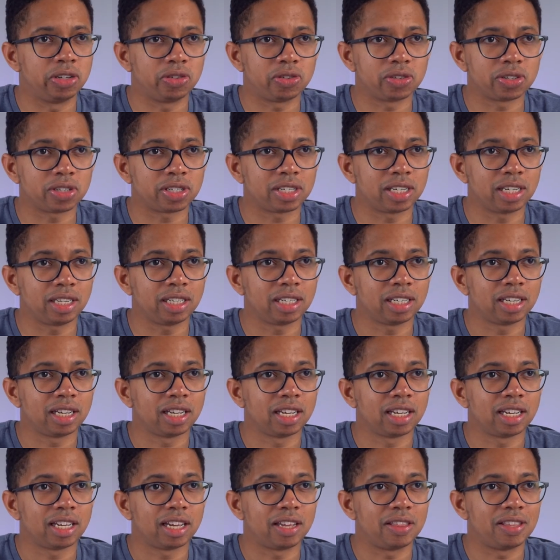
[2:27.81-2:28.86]
interesting
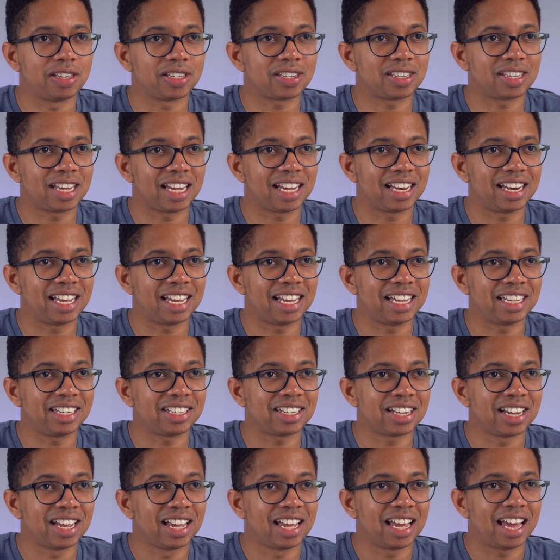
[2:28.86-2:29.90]
in this day and
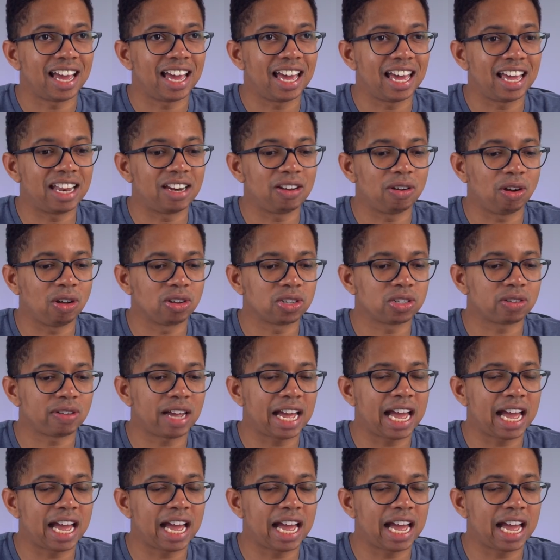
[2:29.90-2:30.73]
age. And you also